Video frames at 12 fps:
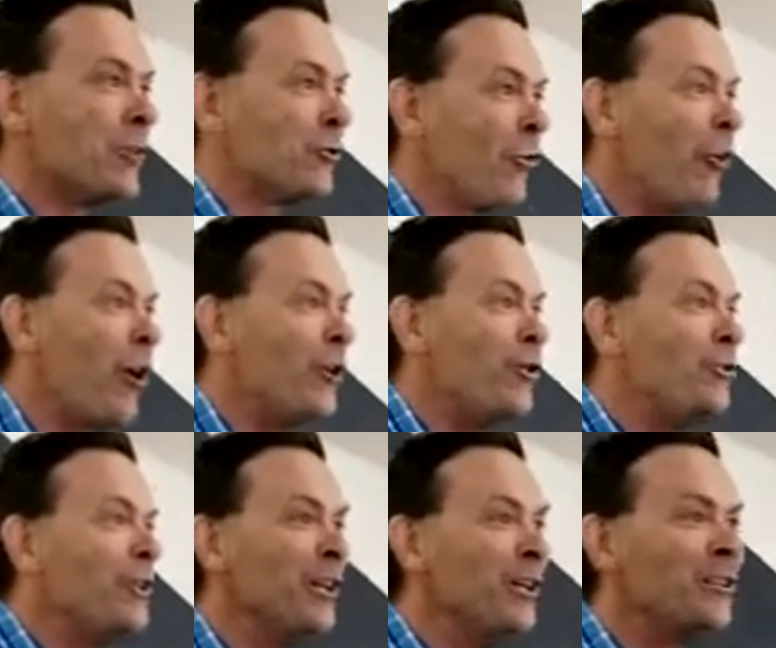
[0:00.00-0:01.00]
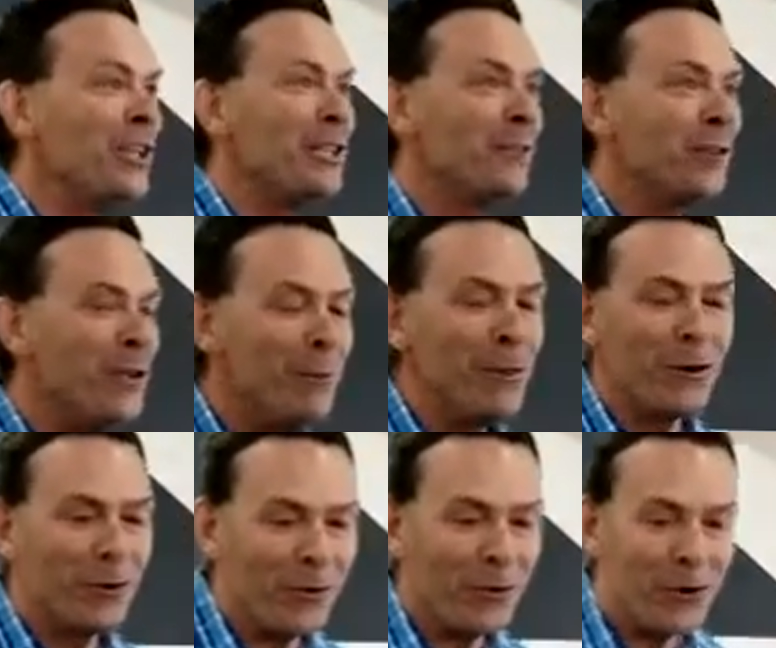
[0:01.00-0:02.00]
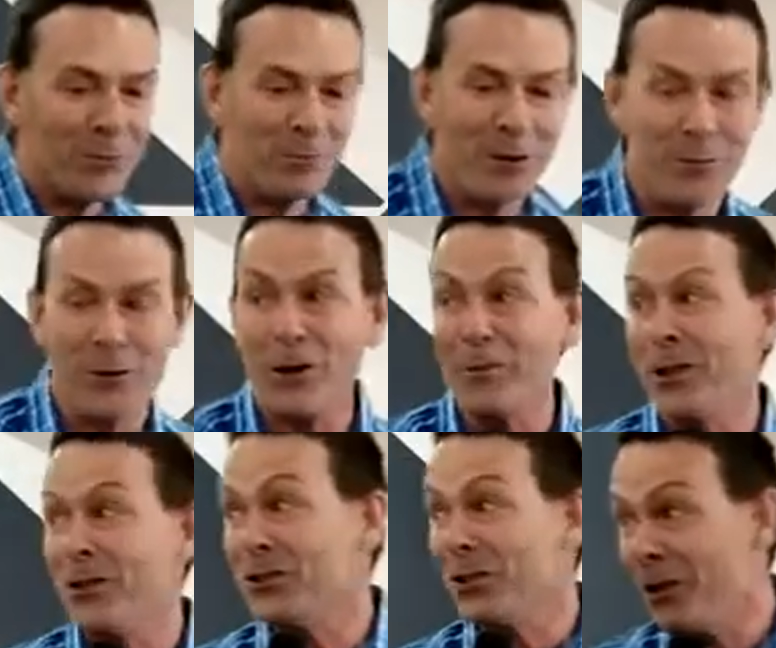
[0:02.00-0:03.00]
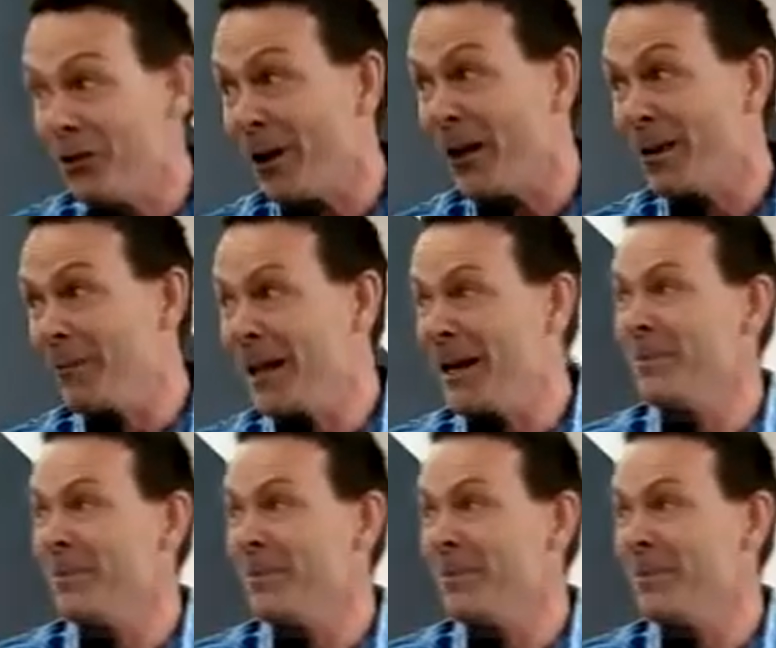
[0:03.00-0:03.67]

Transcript: dry New Zealand sense of humour that I've got, but I've got to consider it, amen?